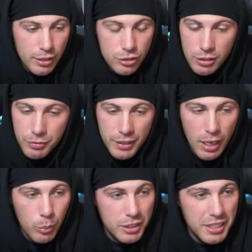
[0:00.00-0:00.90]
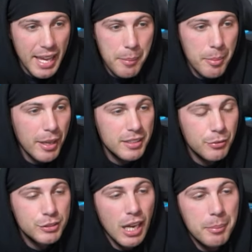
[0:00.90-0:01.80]
just to figure out what to yap about,
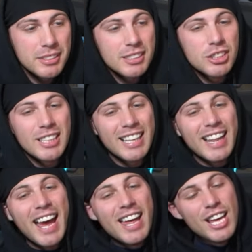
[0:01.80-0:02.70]
different topics and shit like that.